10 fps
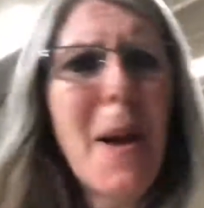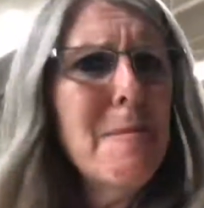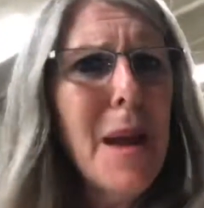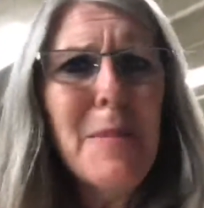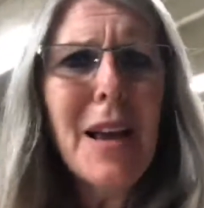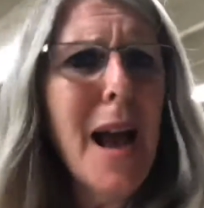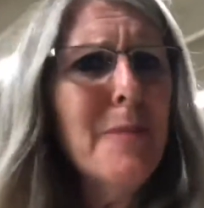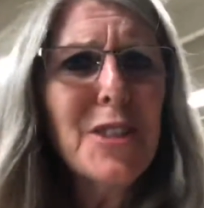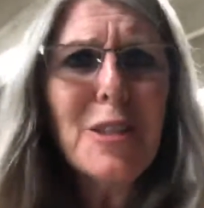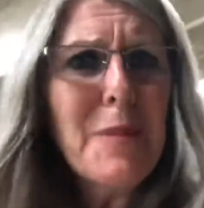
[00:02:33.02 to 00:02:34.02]
Maybe
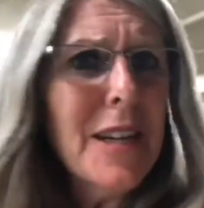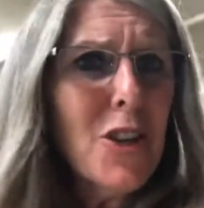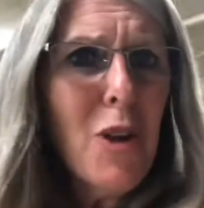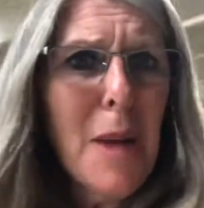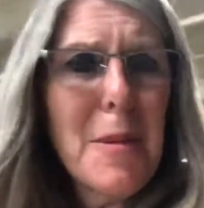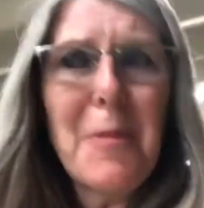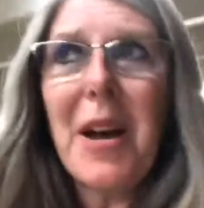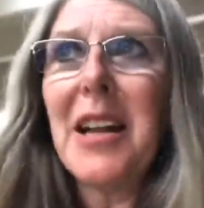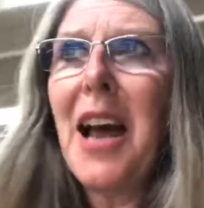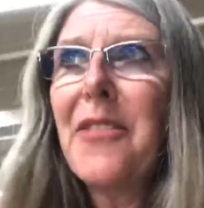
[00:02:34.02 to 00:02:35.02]
I'm just being a gripey
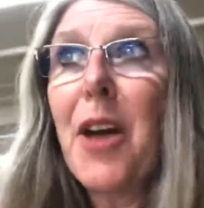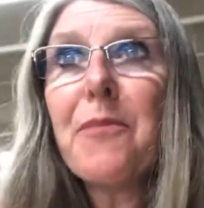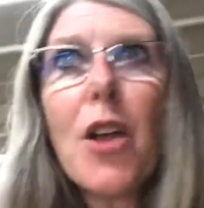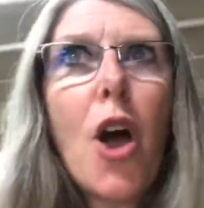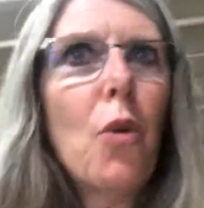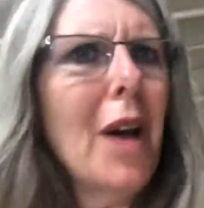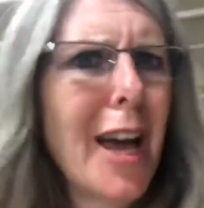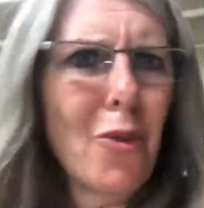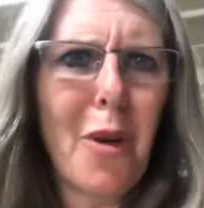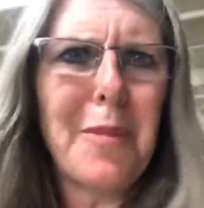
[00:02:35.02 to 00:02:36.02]
butt. And I thought,
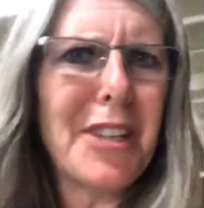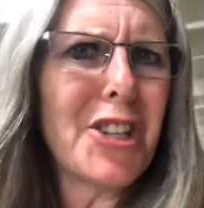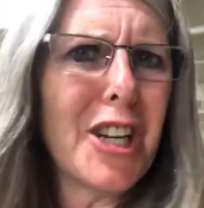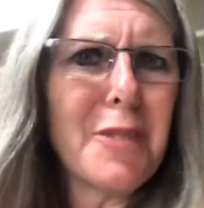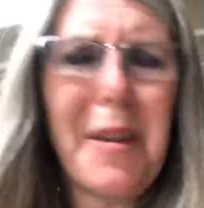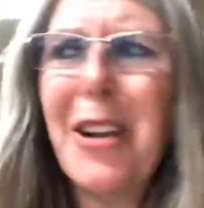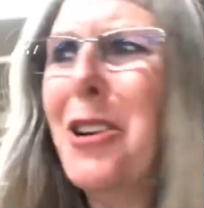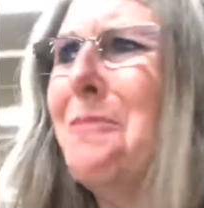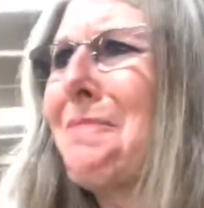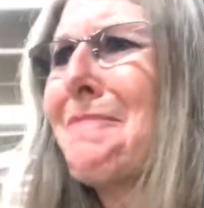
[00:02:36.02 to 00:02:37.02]
I don't want to be judgmental.
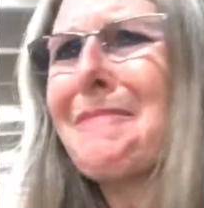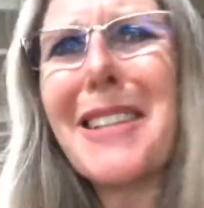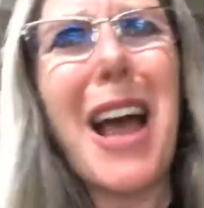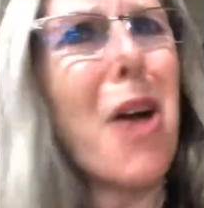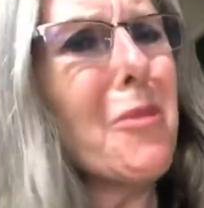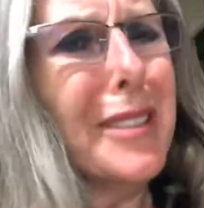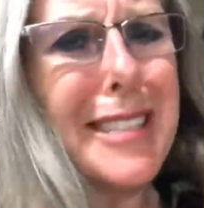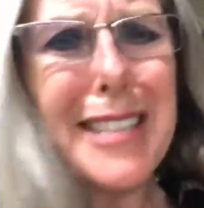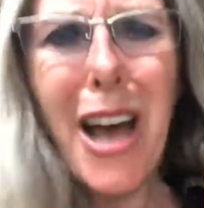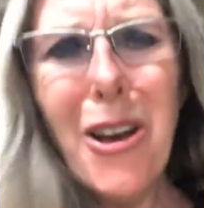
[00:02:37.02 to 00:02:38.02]
I really
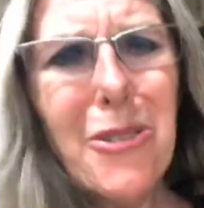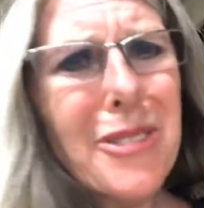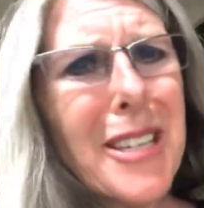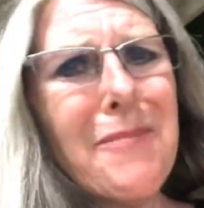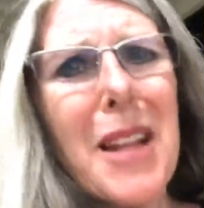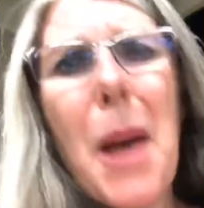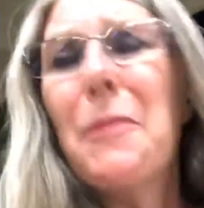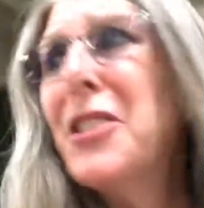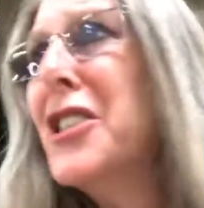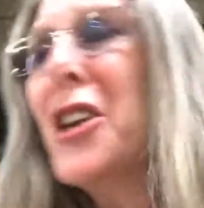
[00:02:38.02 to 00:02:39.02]
don't.
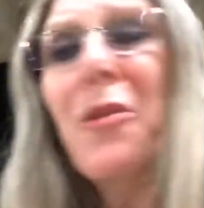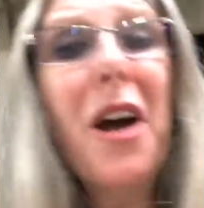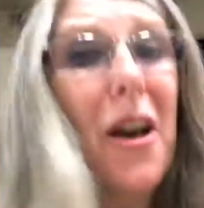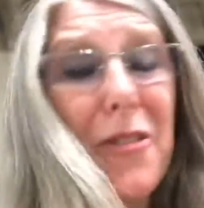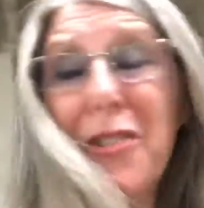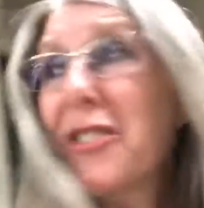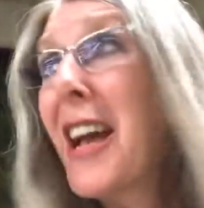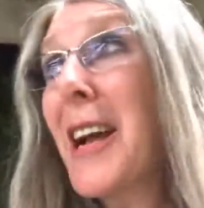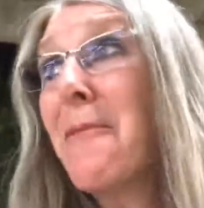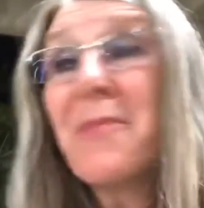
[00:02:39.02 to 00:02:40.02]
But you know, there's
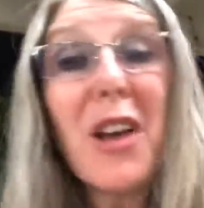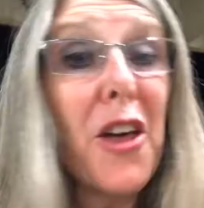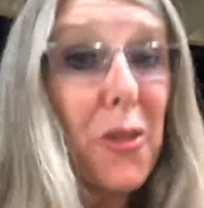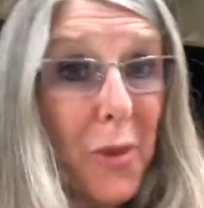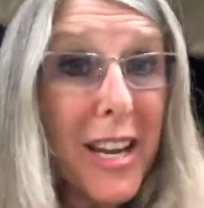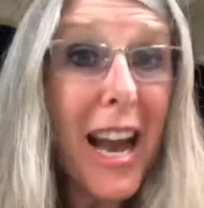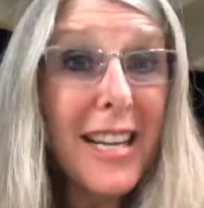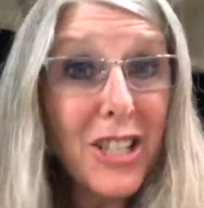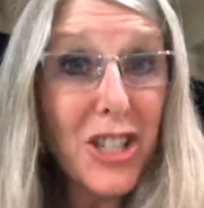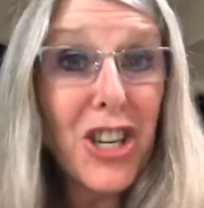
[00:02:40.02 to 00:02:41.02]
like three
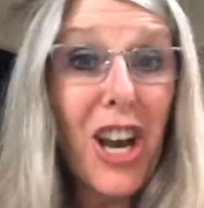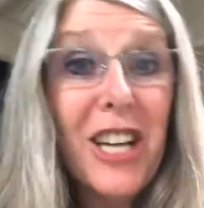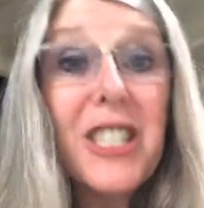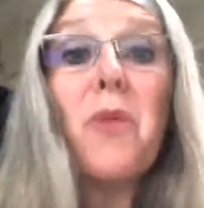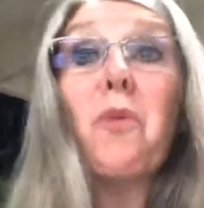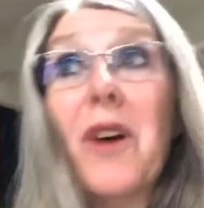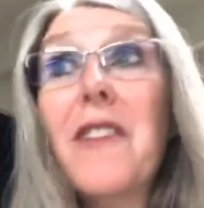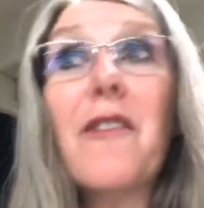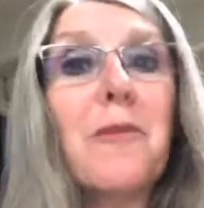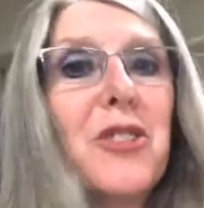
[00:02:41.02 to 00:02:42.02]
kinds of judge, and one
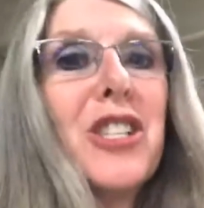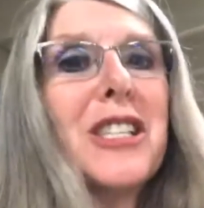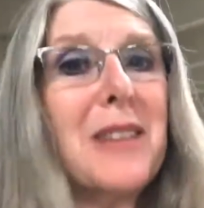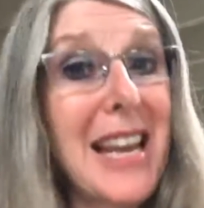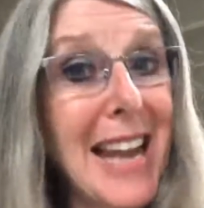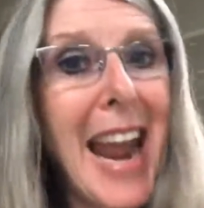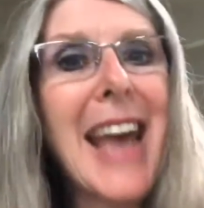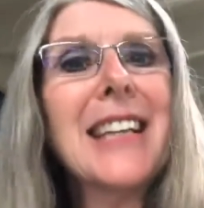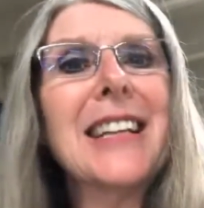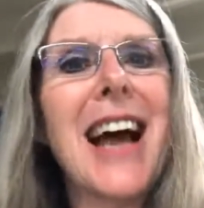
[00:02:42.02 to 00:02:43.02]
of them is just an
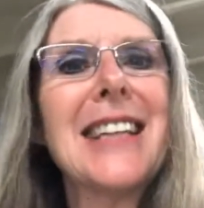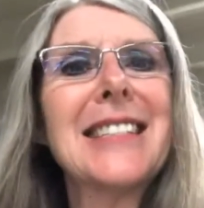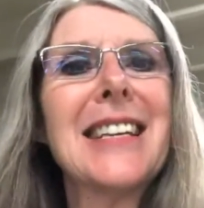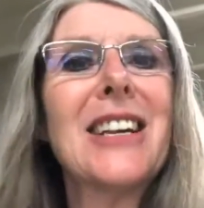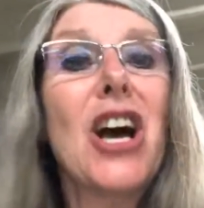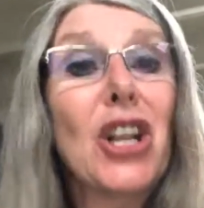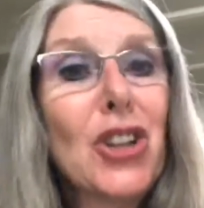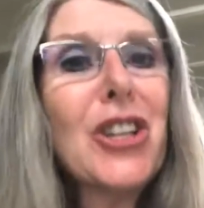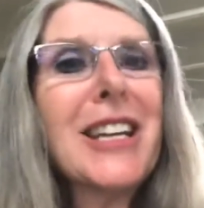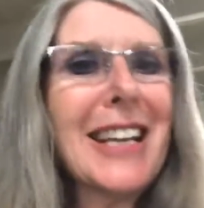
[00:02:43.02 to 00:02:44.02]
analyzing,
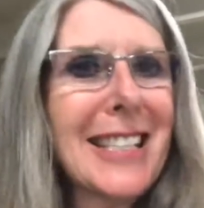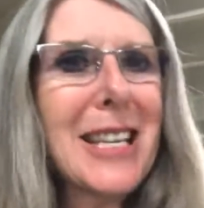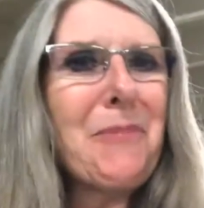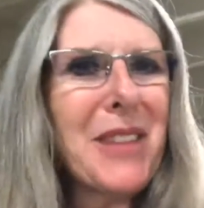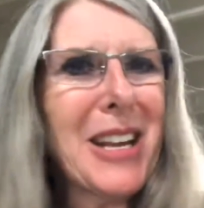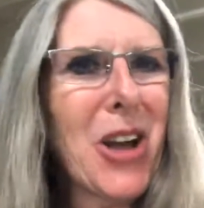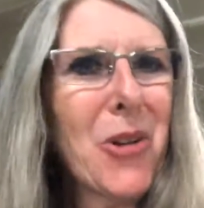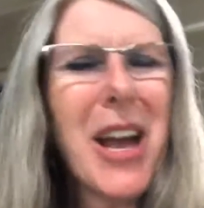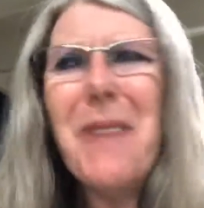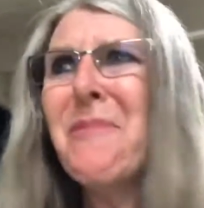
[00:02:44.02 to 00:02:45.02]
looking at something,
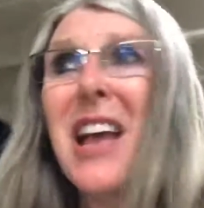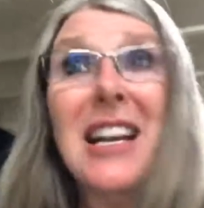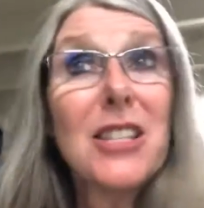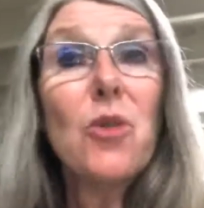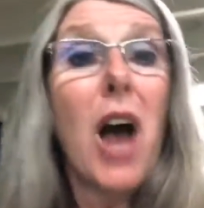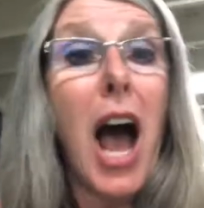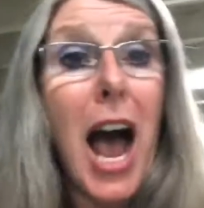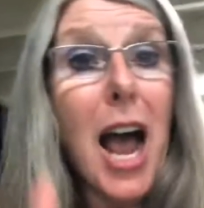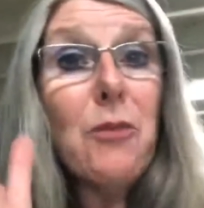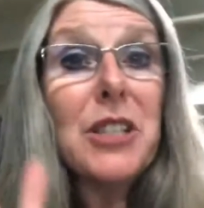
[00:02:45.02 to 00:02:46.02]
okay? So
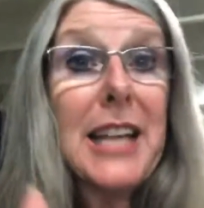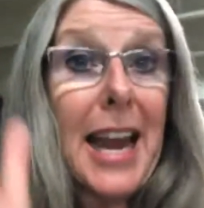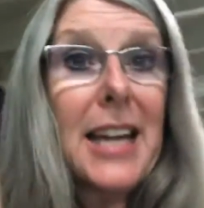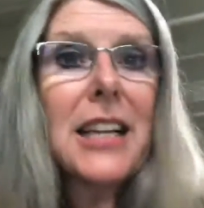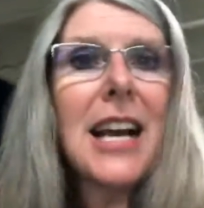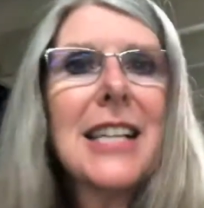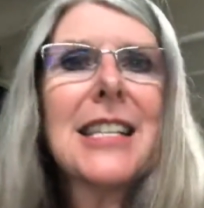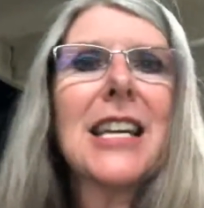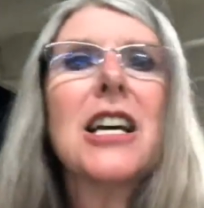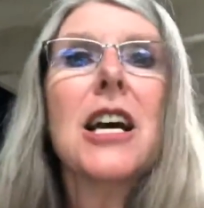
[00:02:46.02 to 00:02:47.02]
I was
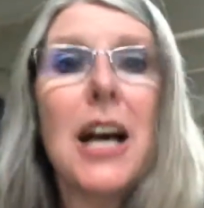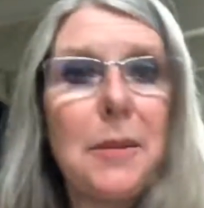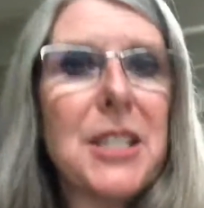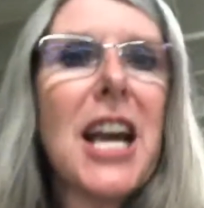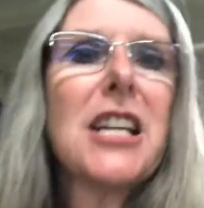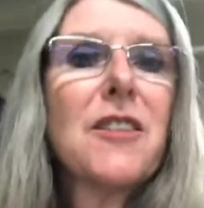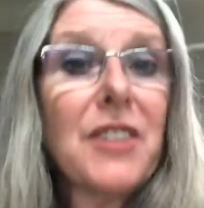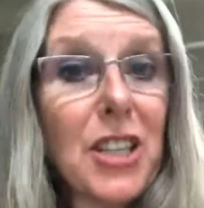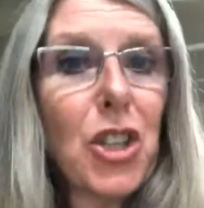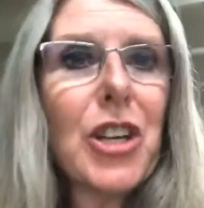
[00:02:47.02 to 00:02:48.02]
analyzing,
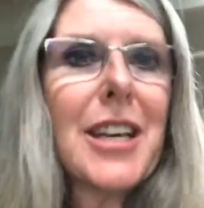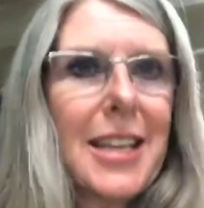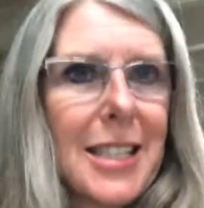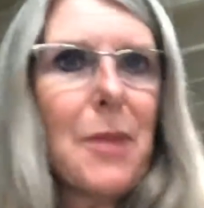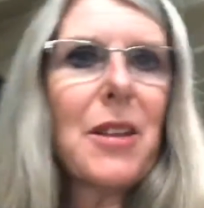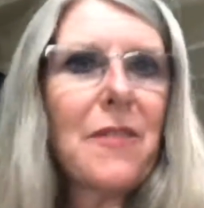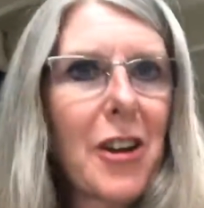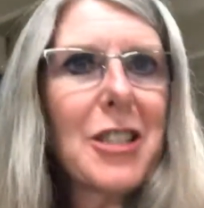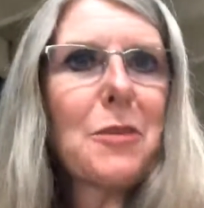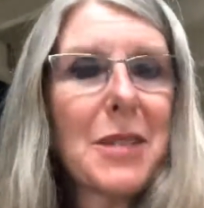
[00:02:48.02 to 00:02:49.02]
objectively looking at something
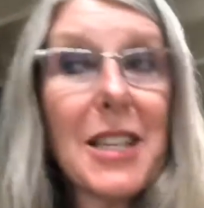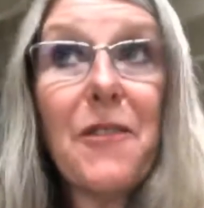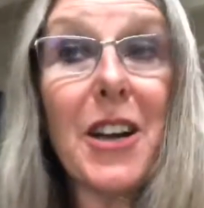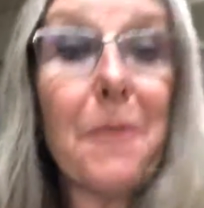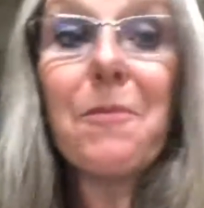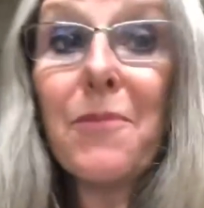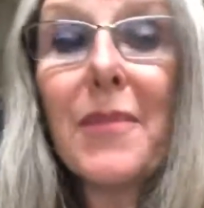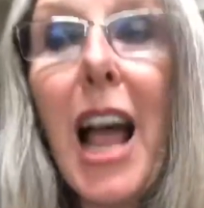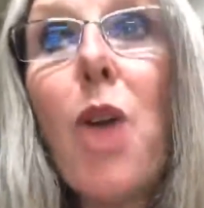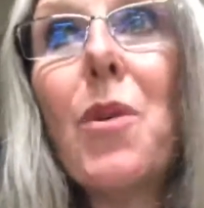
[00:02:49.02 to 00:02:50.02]
very specific.
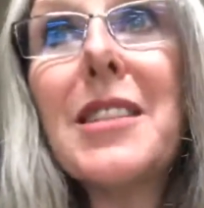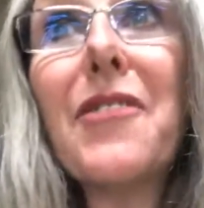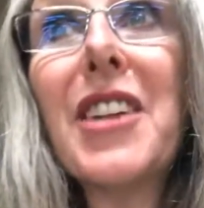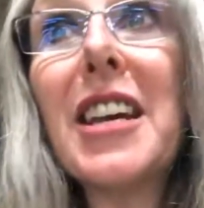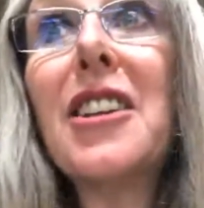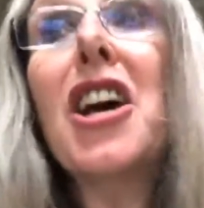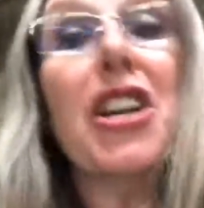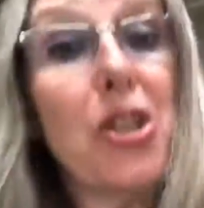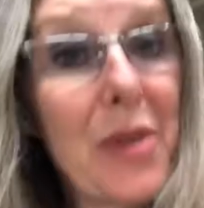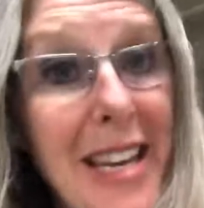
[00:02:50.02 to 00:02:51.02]
I wasn't thinking,
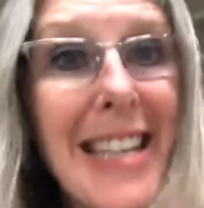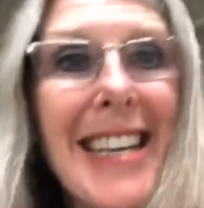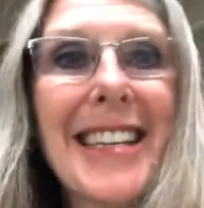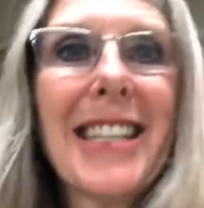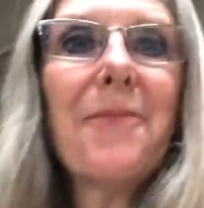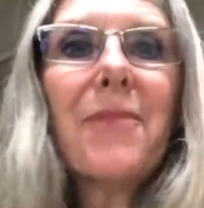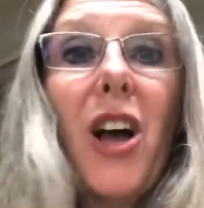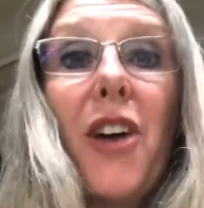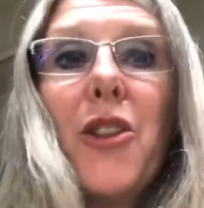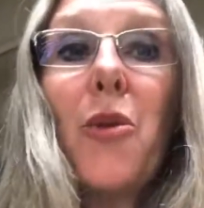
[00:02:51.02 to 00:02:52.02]
you idiot,
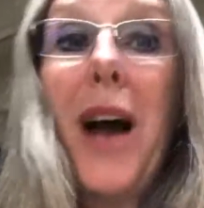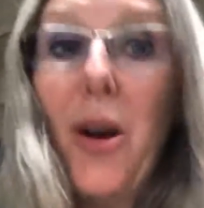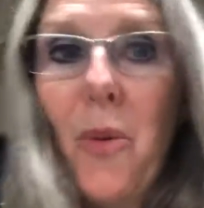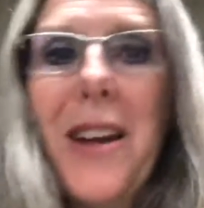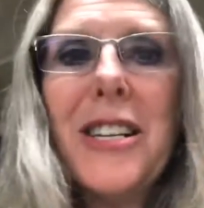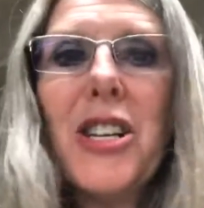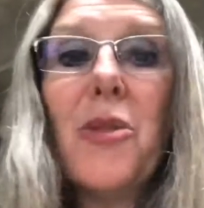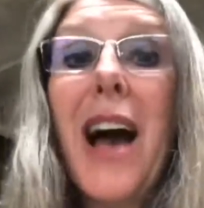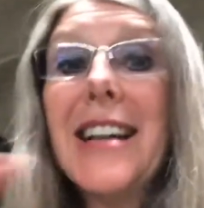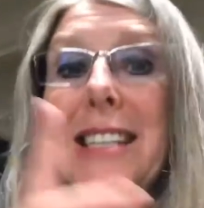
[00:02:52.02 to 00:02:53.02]
although I wanted to,
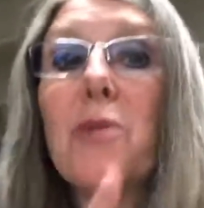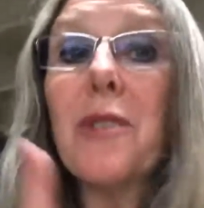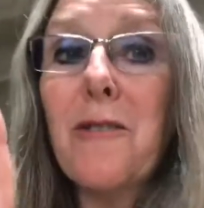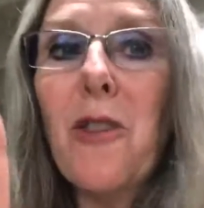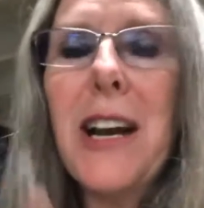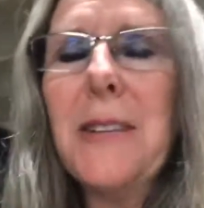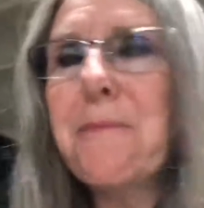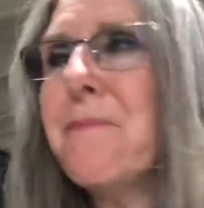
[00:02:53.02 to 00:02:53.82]
I did refrain.